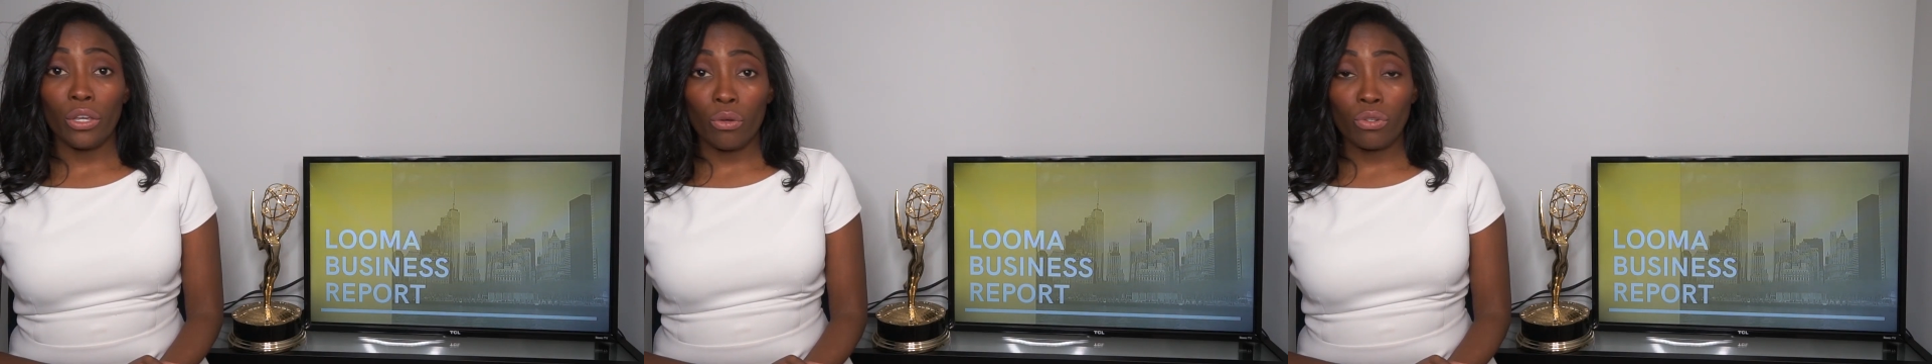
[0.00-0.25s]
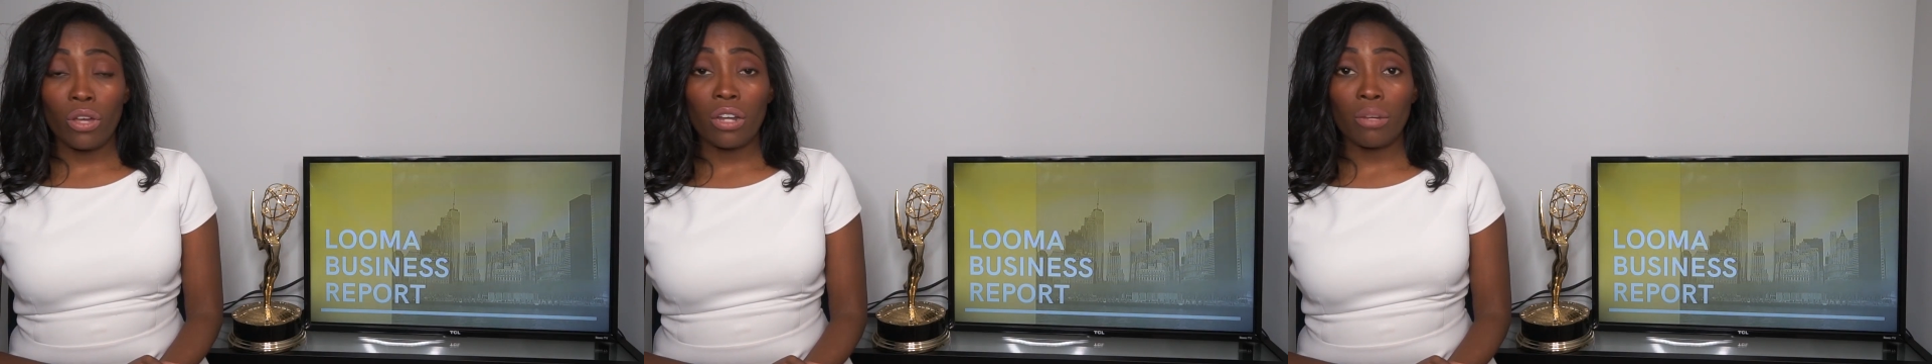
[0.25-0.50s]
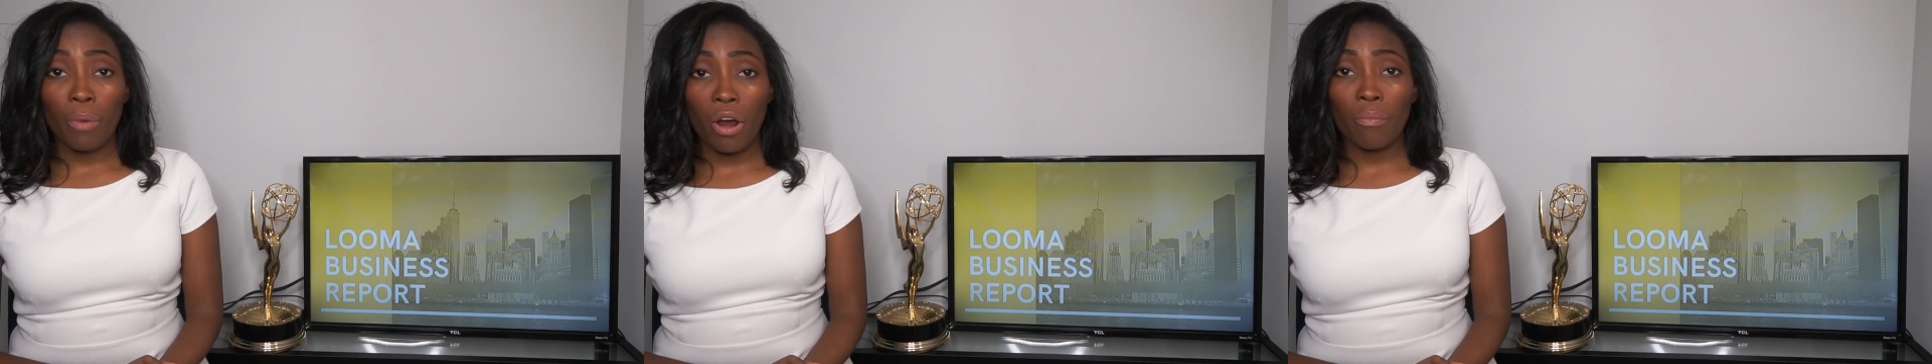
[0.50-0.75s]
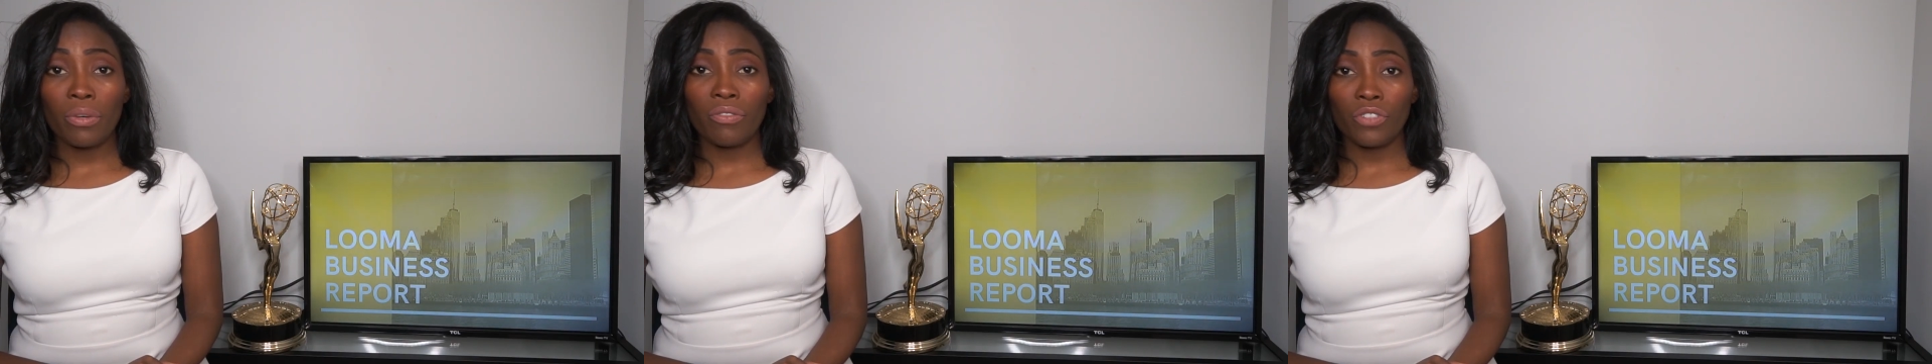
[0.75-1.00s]
Utah
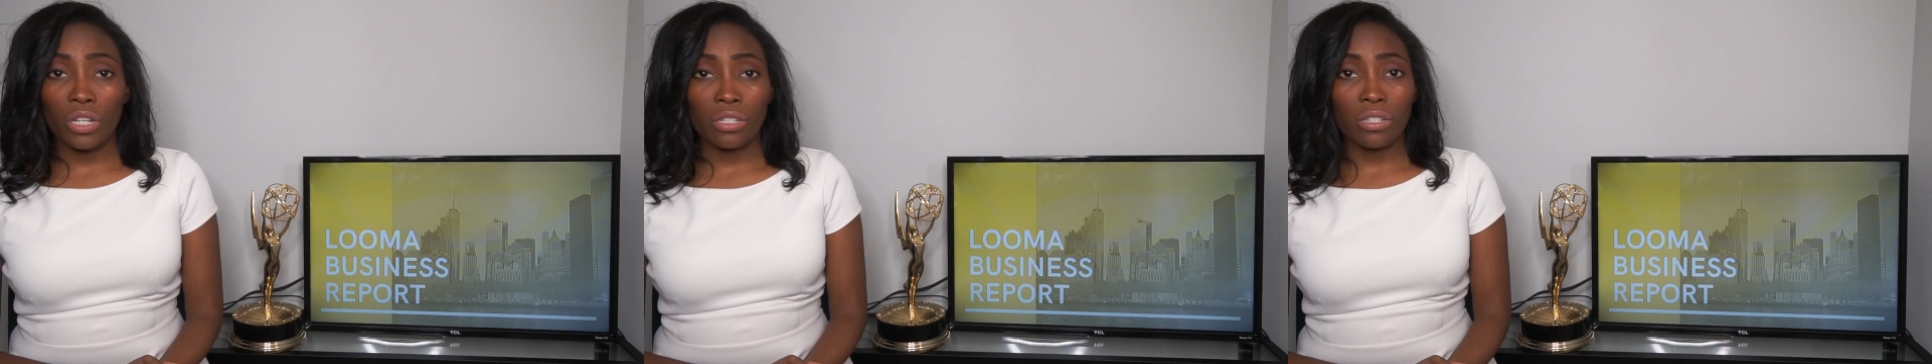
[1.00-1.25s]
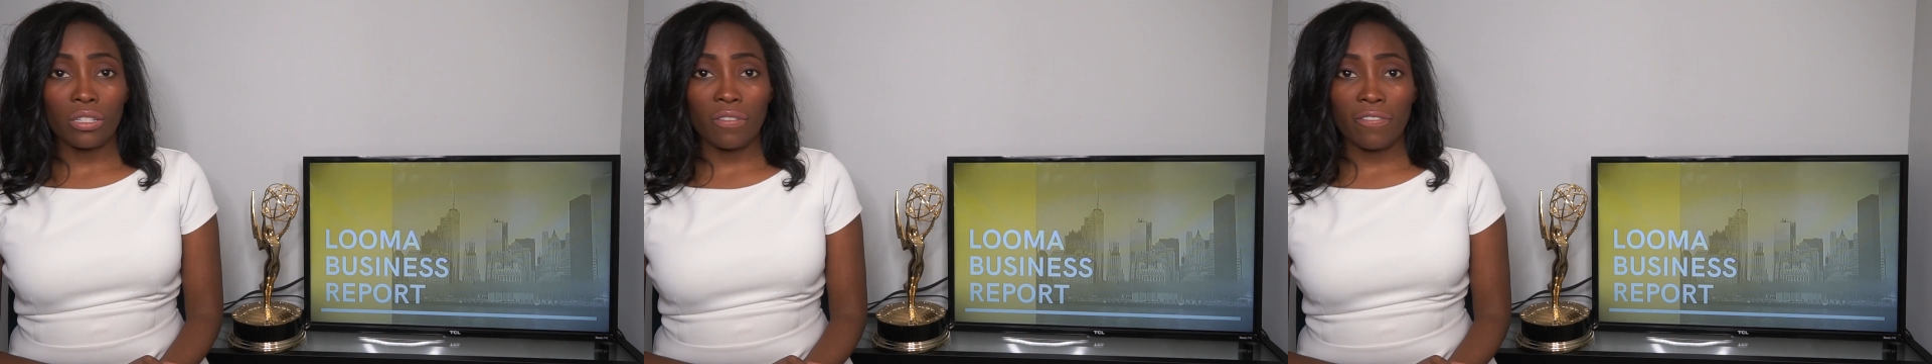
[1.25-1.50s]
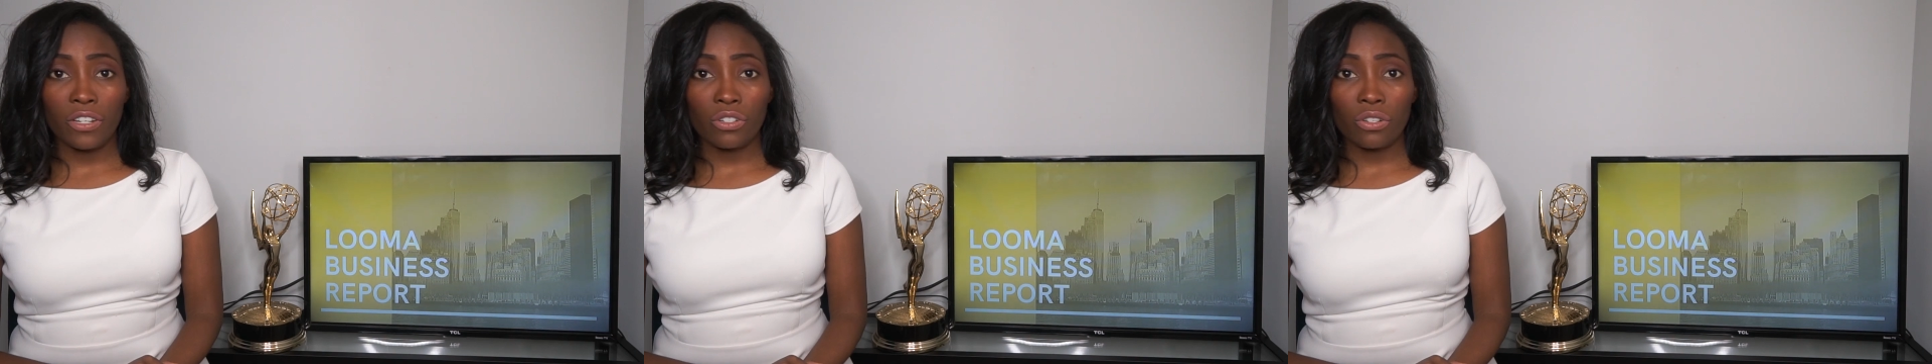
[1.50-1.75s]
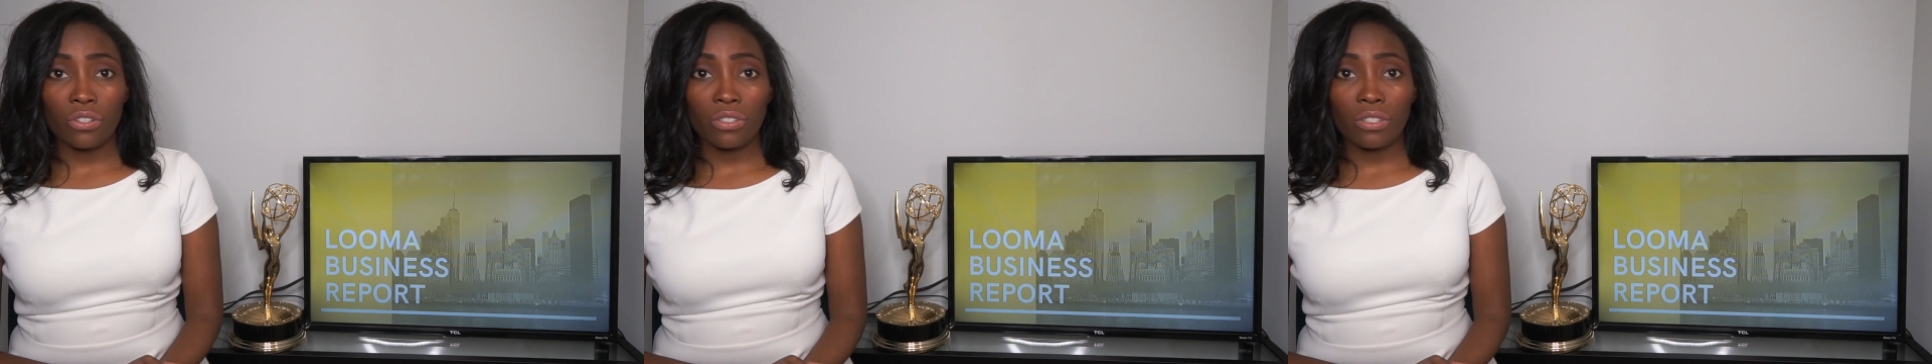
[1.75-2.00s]
Department of Justice
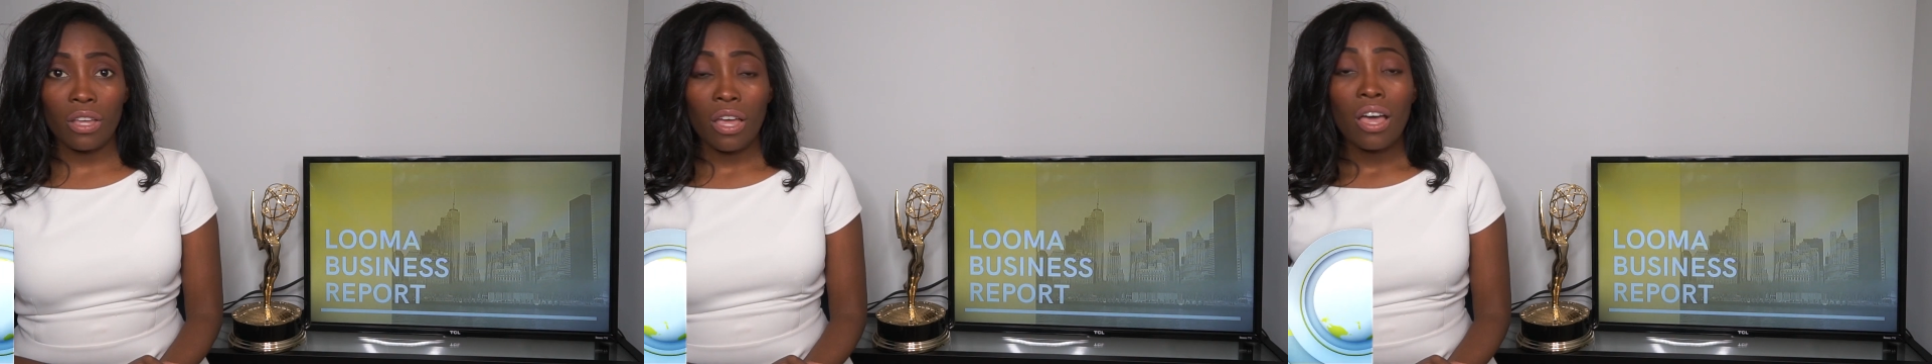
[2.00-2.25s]
officials.